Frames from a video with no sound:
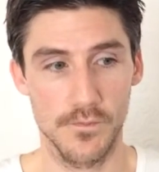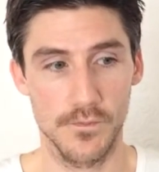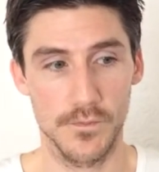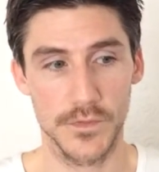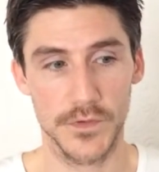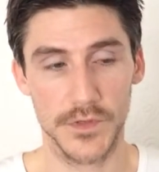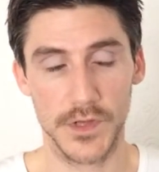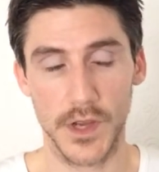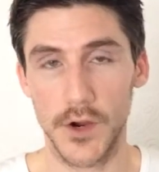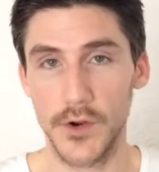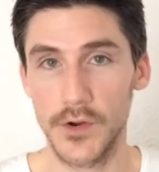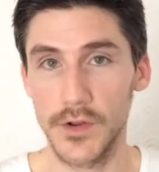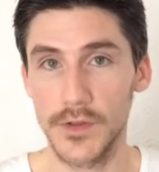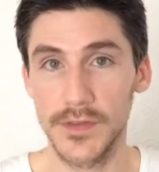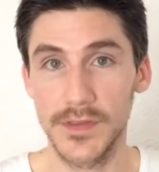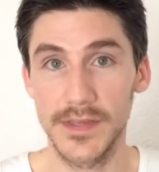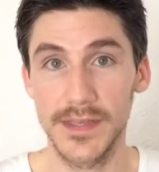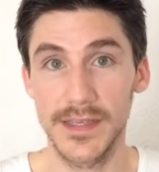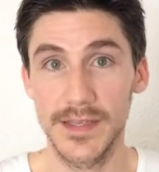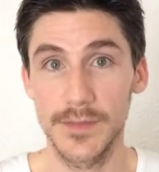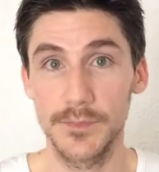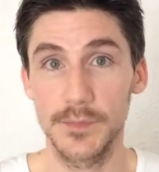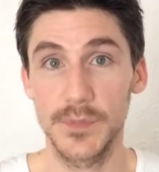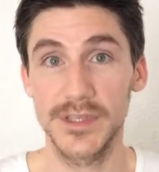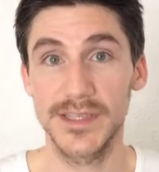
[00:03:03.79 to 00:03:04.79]
So
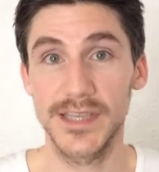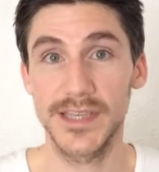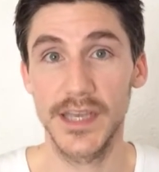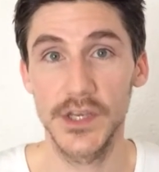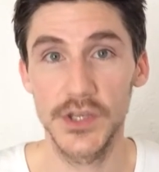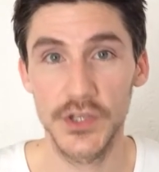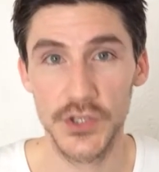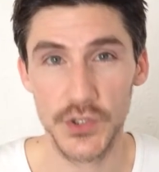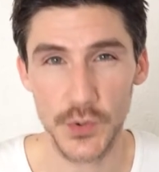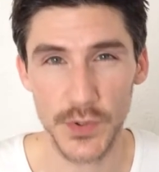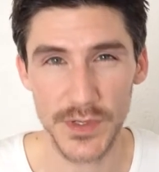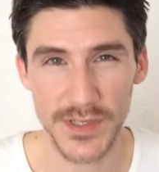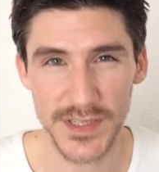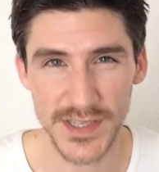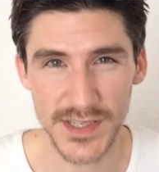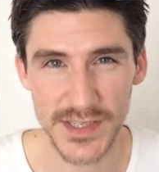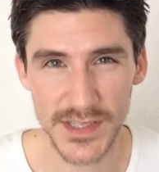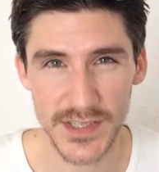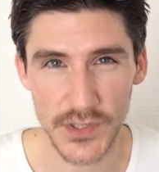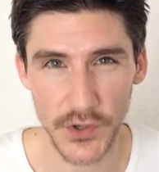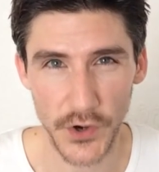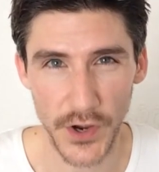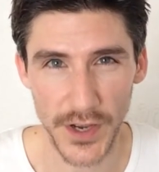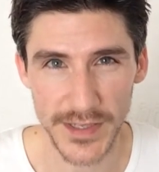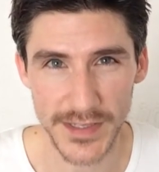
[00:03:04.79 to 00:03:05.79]
the potential is
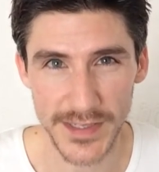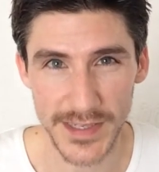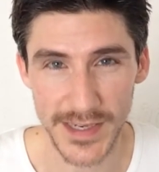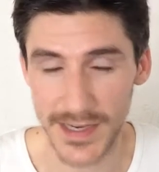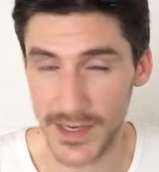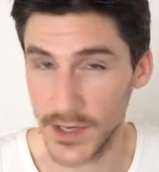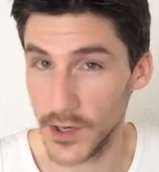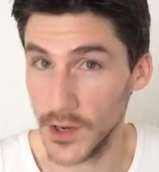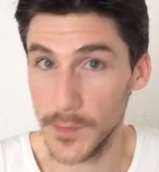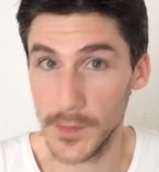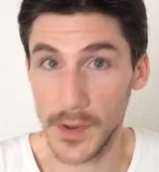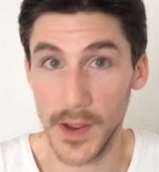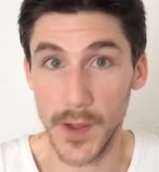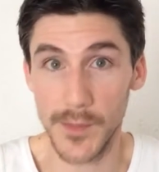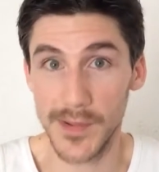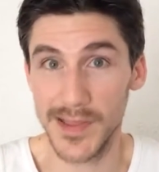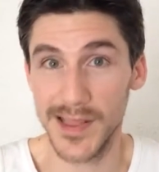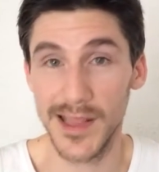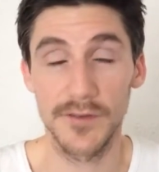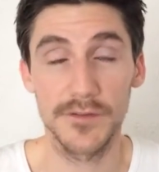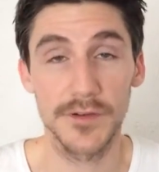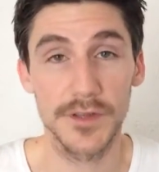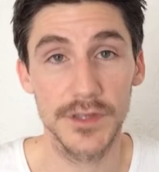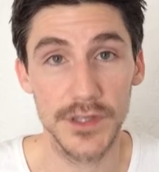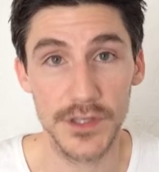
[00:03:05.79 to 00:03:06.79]
exciting and I'm
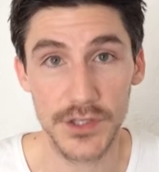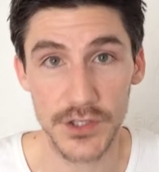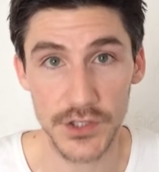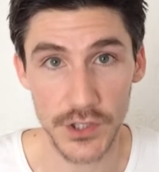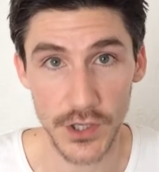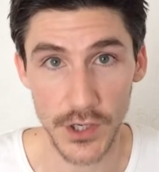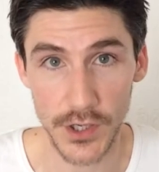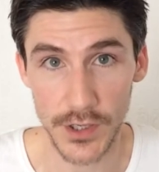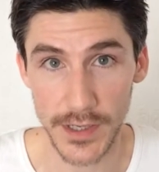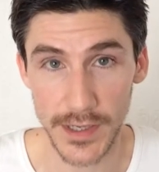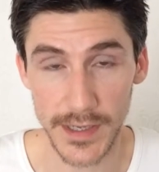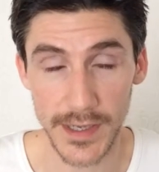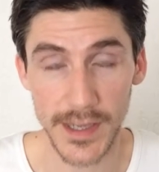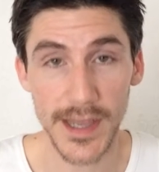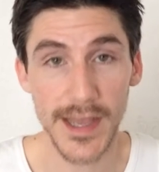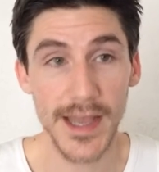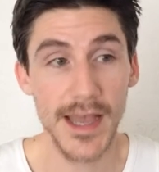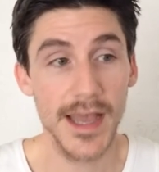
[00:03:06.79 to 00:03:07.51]
loving this journey.